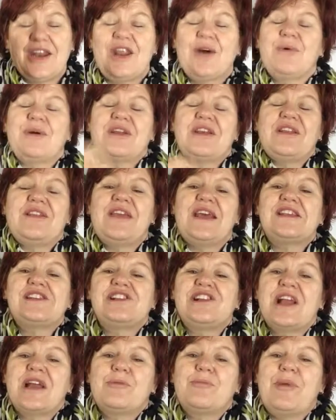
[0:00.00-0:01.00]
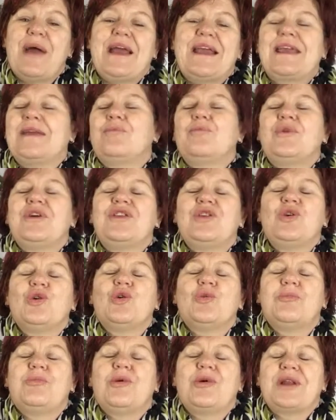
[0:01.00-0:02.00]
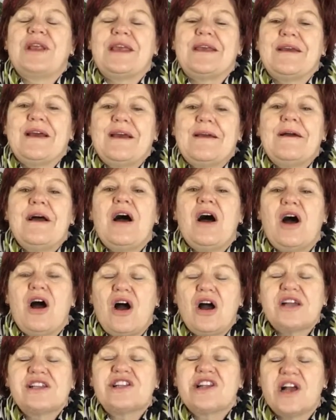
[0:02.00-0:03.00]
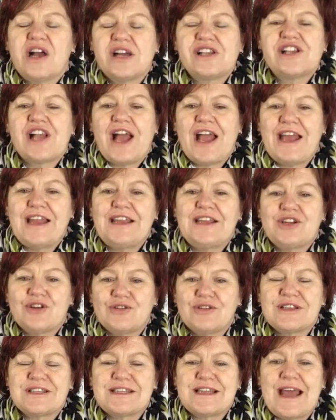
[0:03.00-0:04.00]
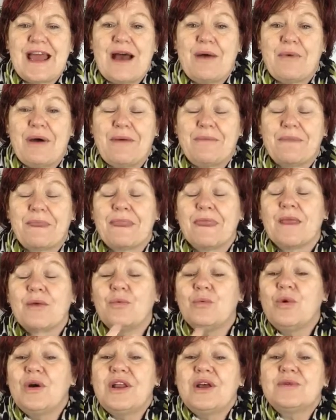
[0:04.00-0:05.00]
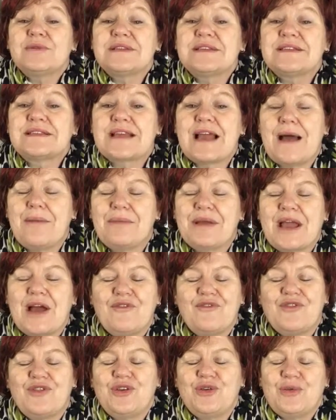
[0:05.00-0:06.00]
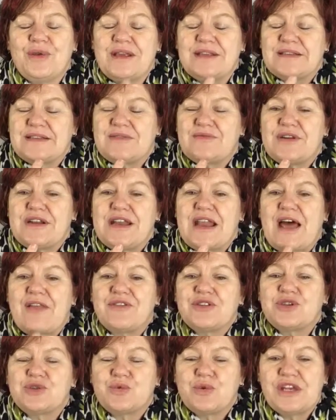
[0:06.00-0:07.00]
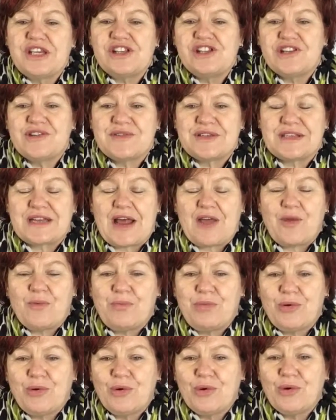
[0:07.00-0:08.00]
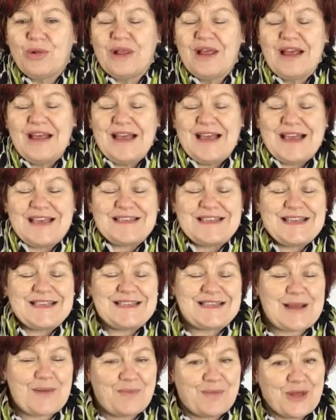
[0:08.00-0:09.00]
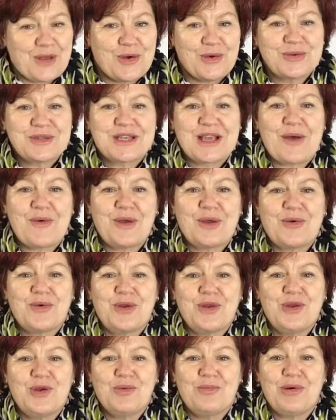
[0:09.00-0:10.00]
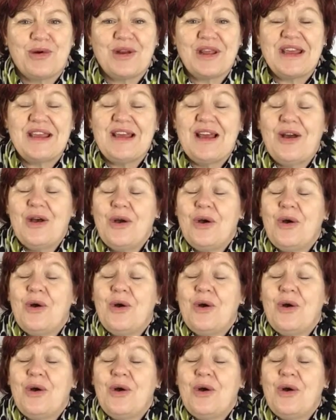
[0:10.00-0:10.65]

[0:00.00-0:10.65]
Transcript: Now what you then check back in with your body. I charge $80 an hour. What else is coming up for you? Is there another twinge? Or is another pull? Is there something else going on in your body?